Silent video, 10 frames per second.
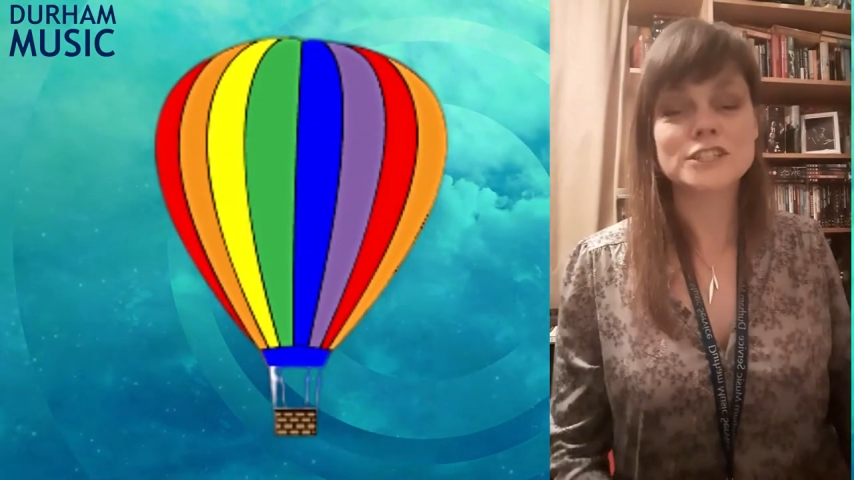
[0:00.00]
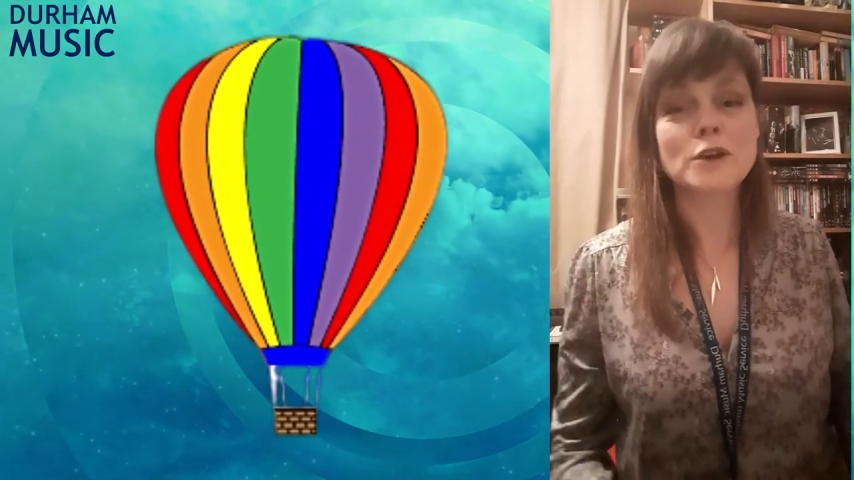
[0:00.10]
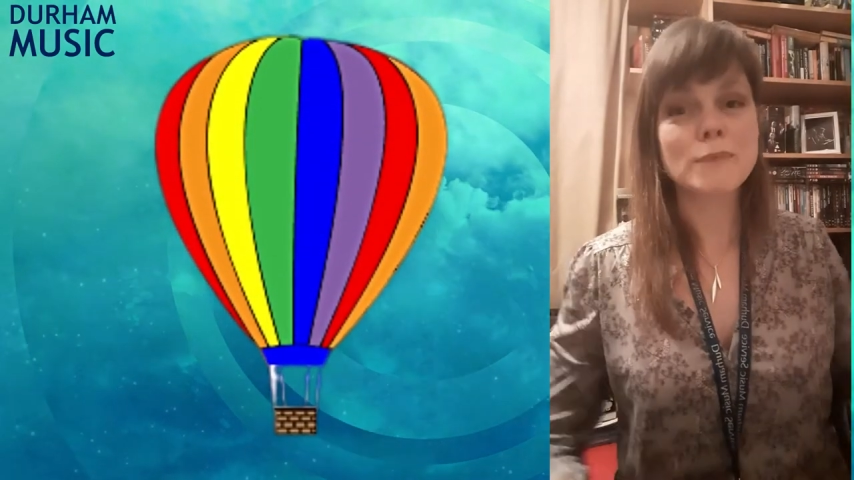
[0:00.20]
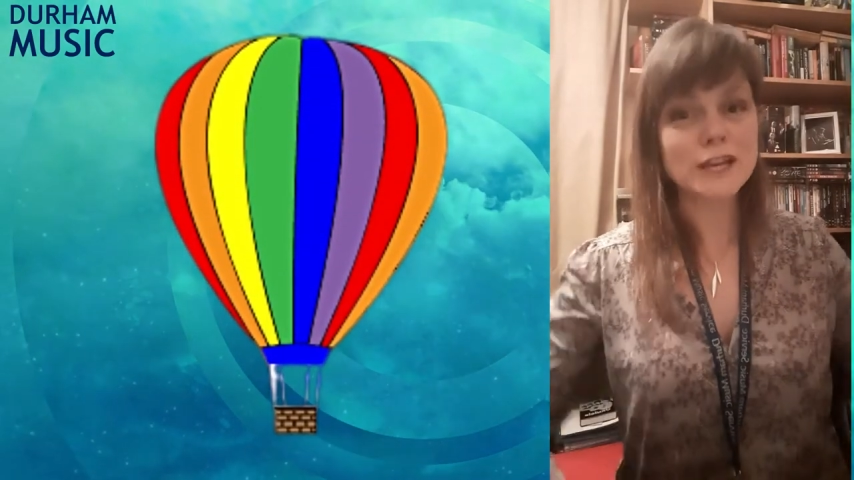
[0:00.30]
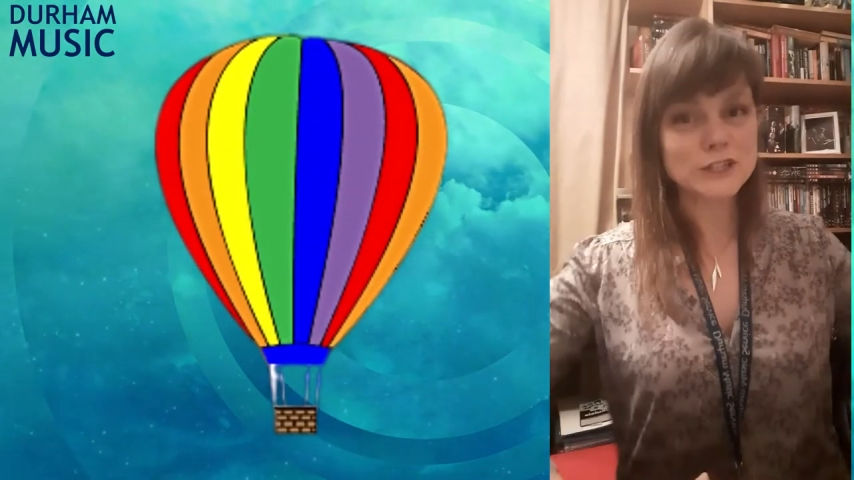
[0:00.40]

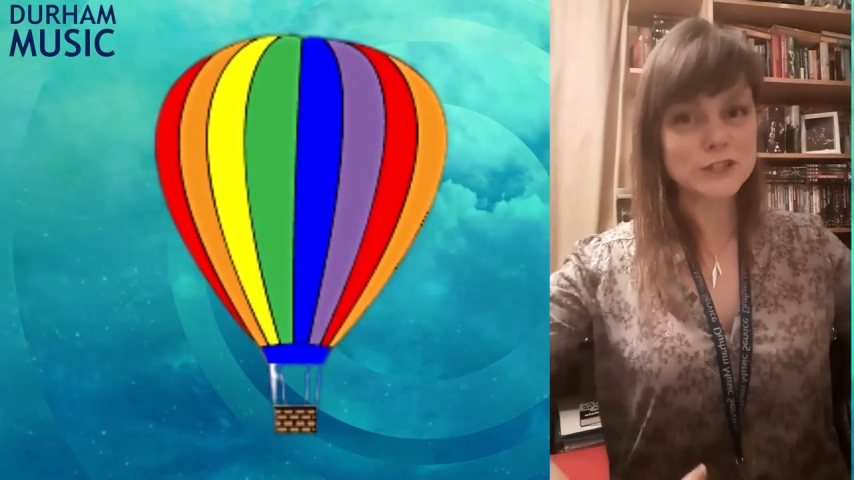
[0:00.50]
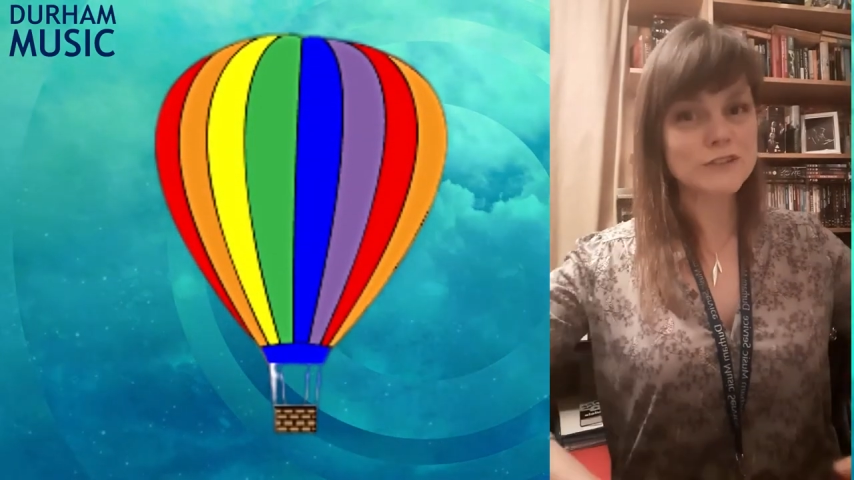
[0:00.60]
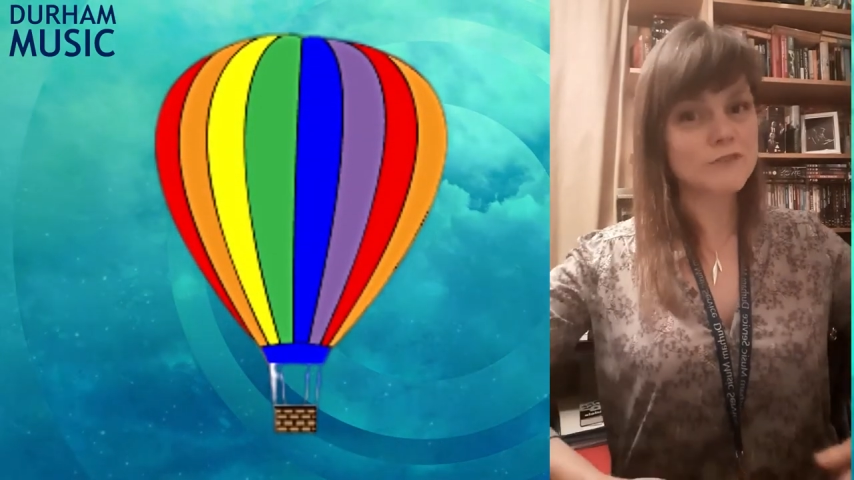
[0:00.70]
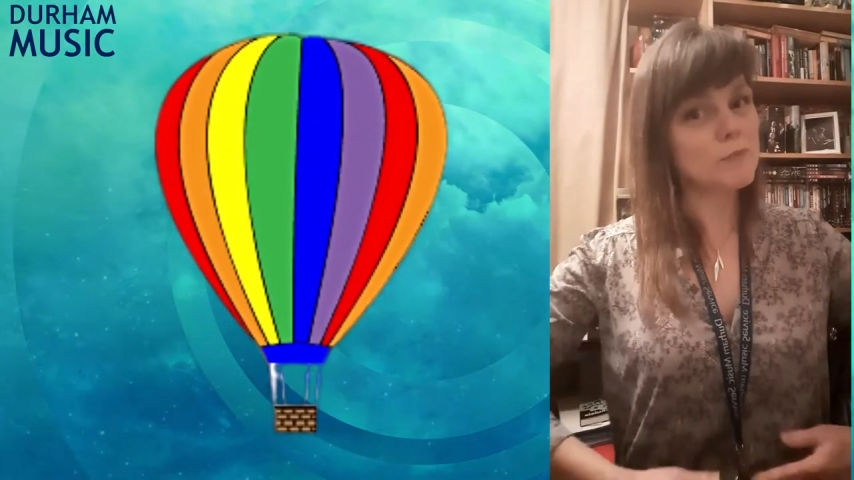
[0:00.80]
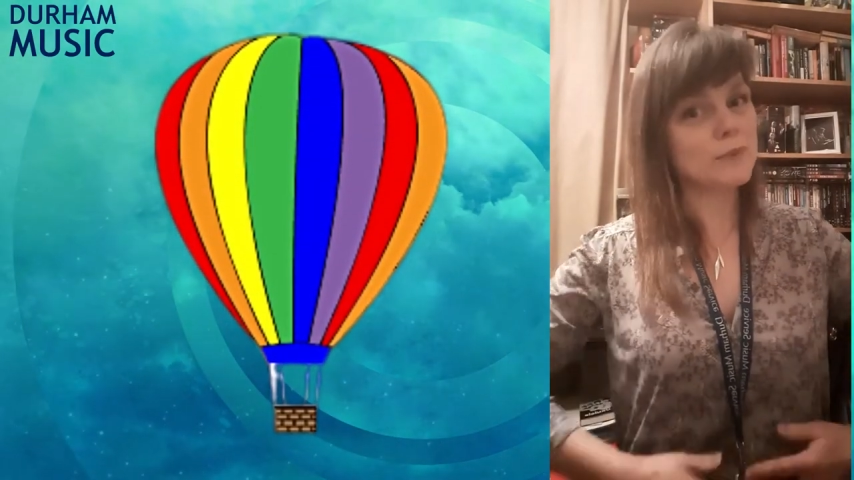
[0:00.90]
so make sure
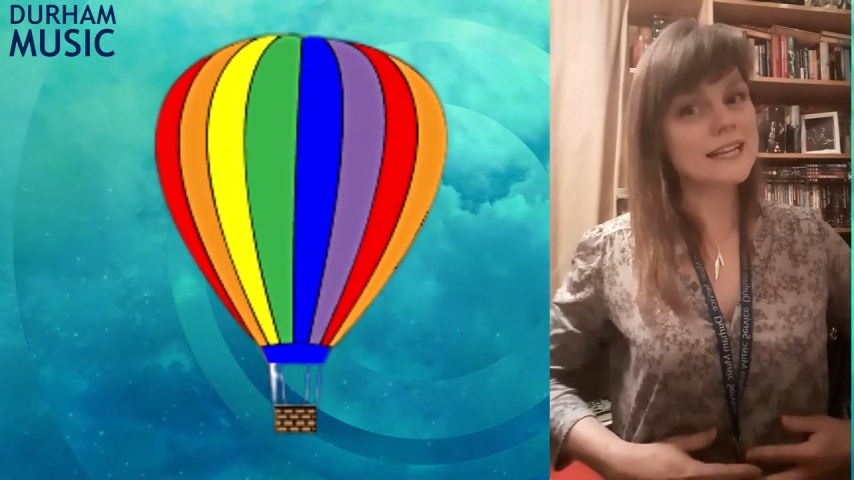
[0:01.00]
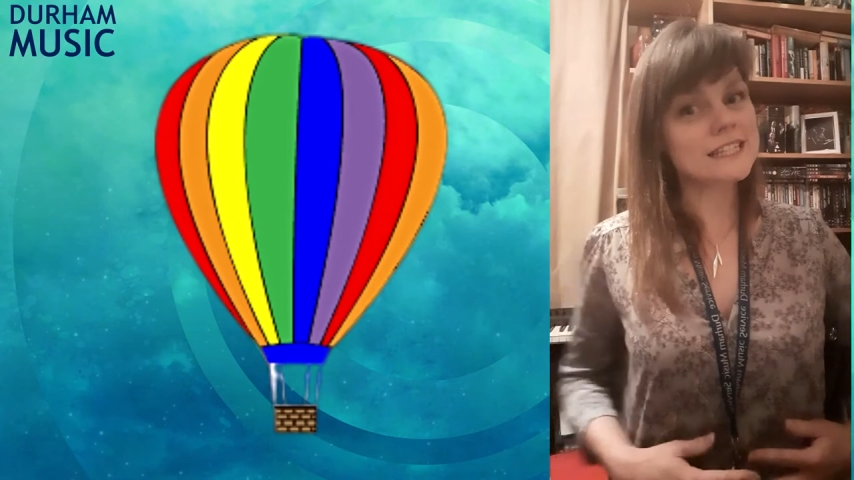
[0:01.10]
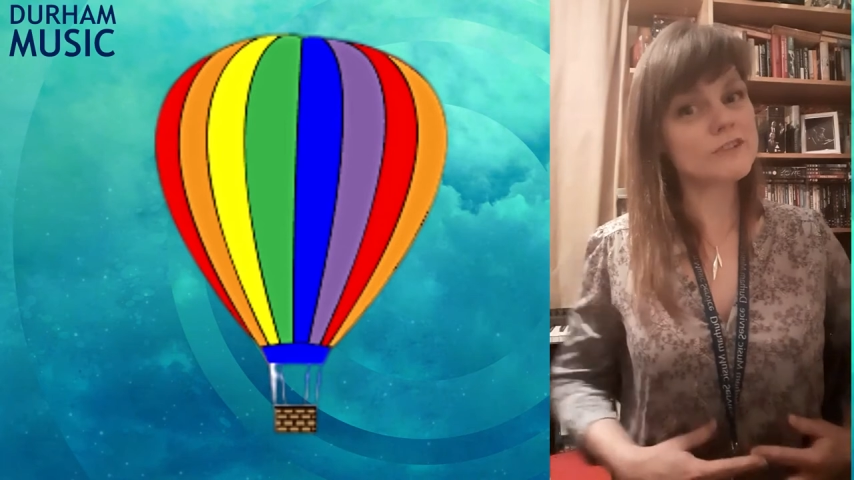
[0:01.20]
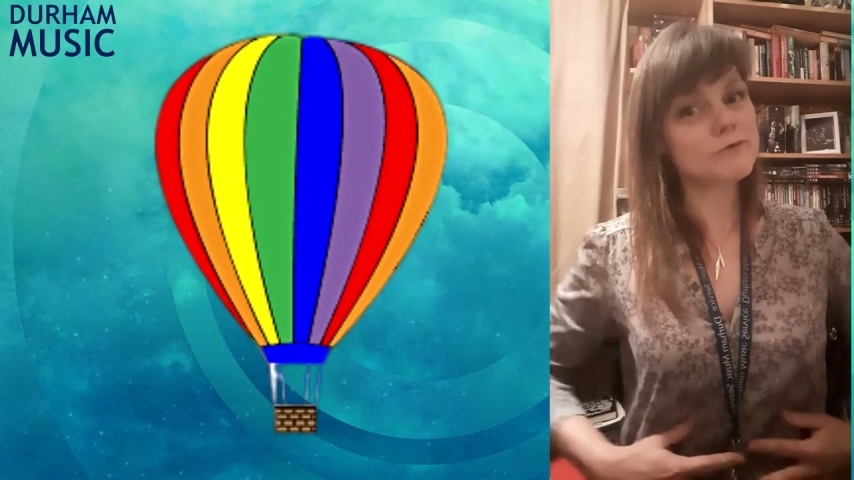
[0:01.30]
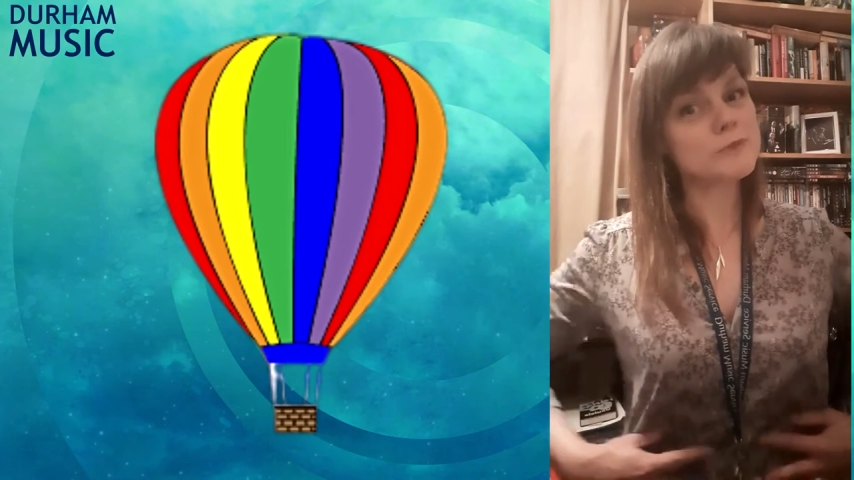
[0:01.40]
you've got
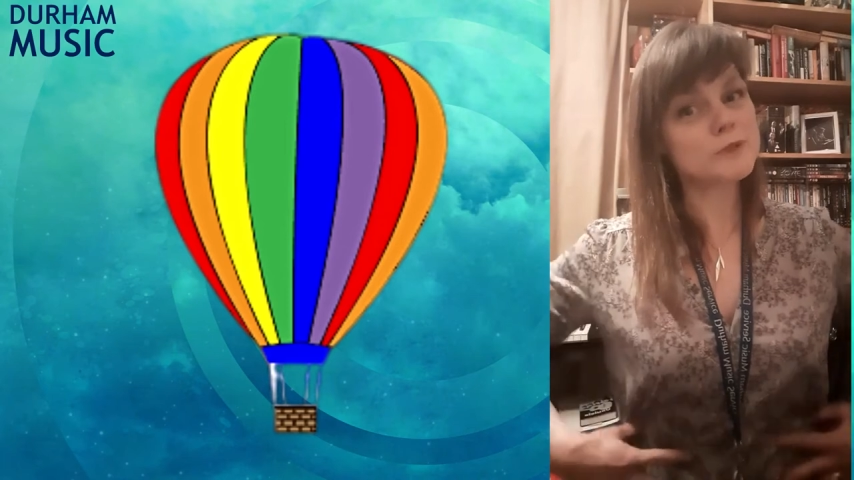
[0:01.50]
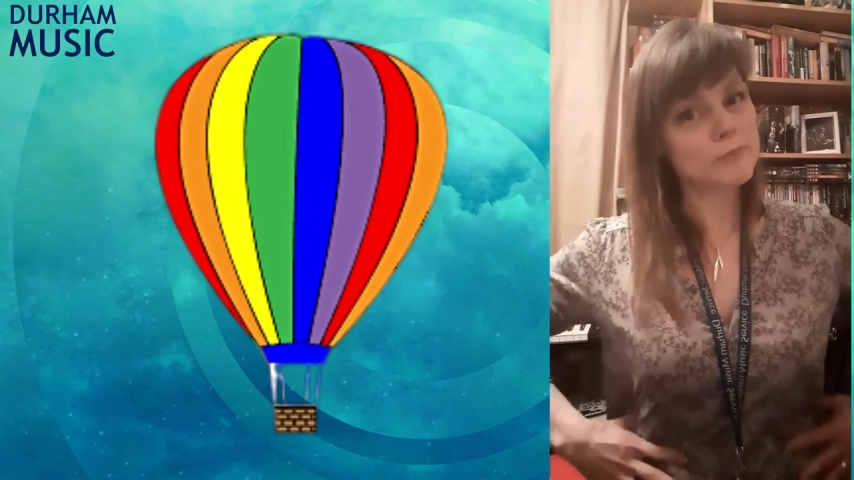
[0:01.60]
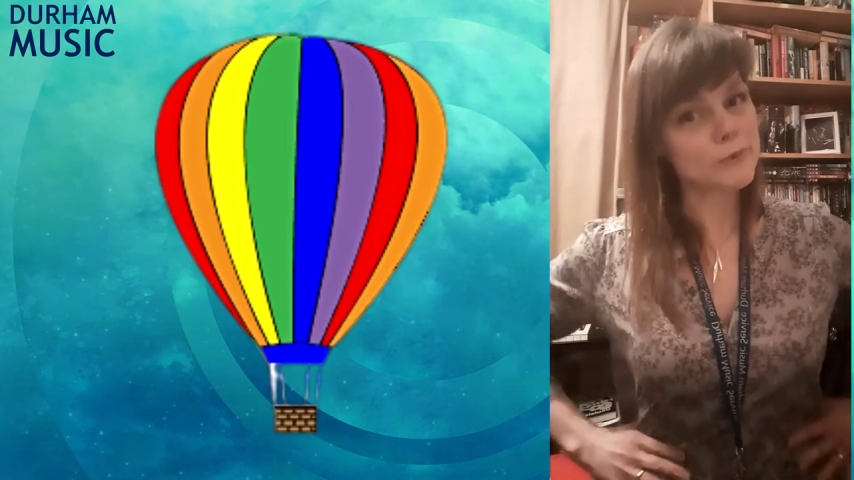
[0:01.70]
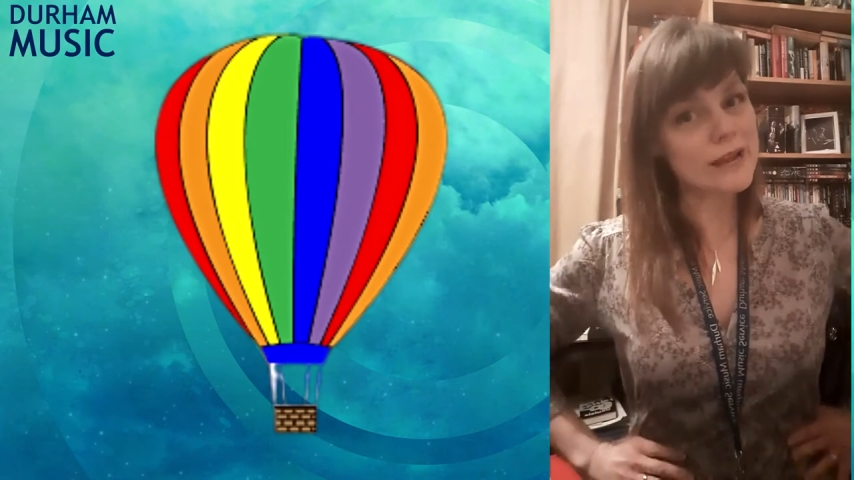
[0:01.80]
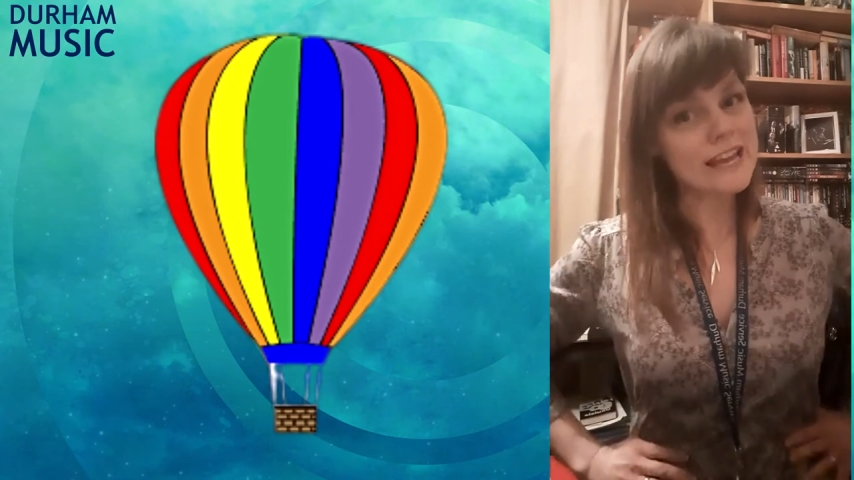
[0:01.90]
plenty of room to
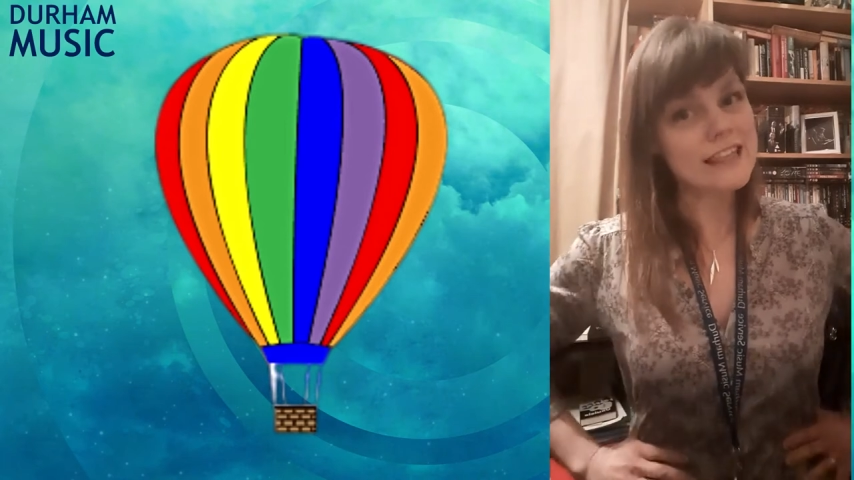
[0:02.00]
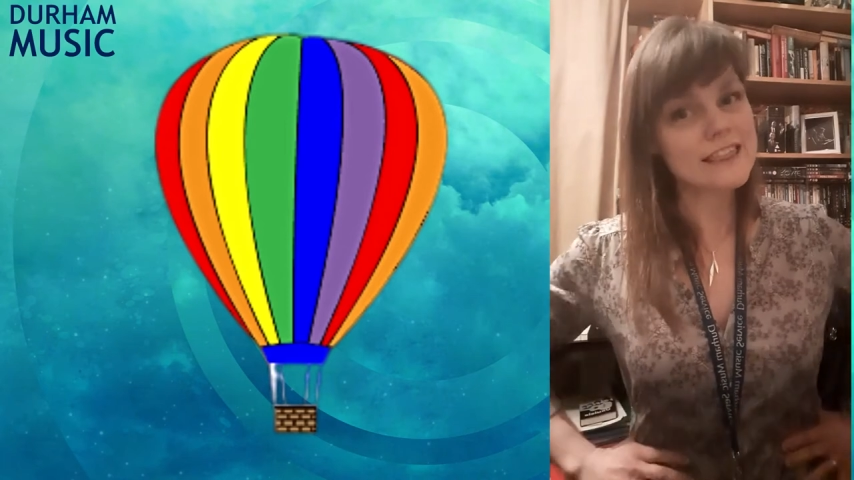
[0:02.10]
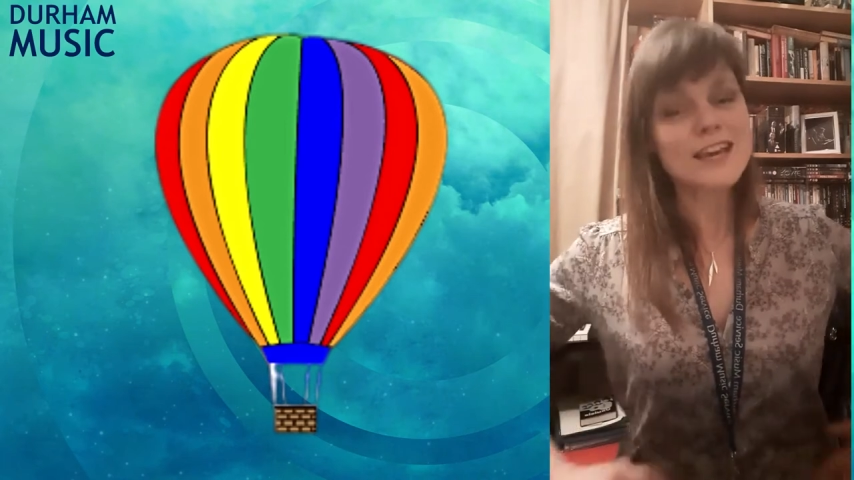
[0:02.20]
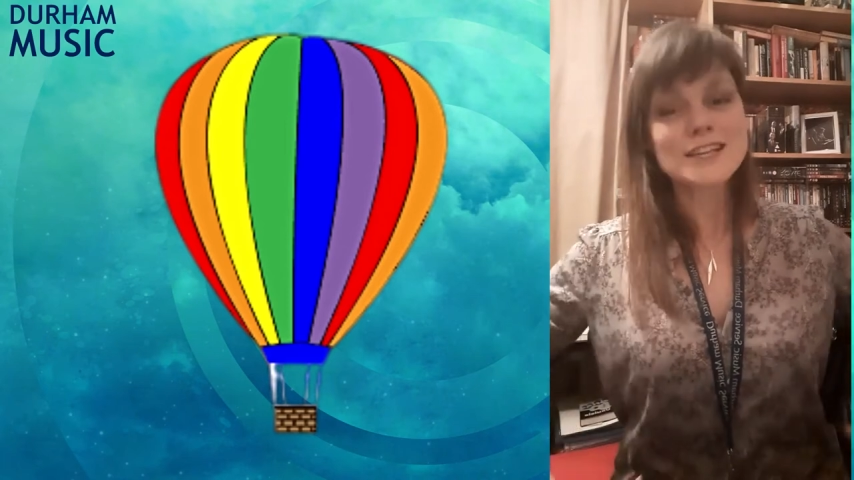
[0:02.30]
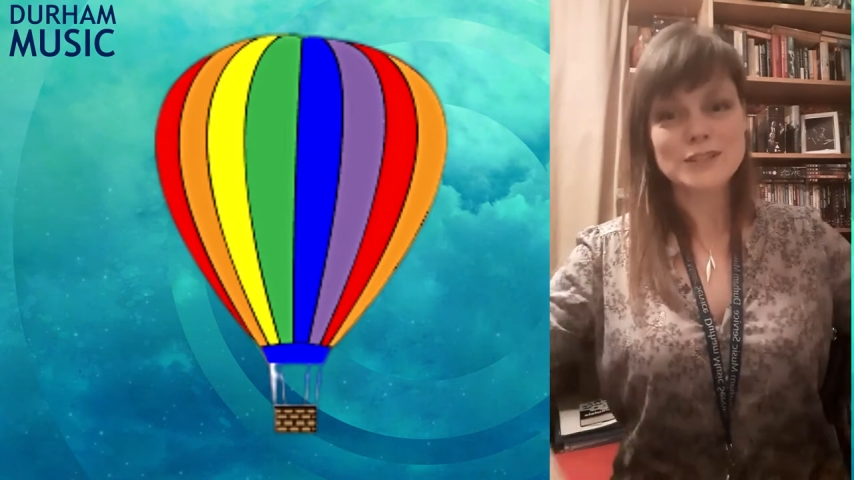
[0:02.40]
breathe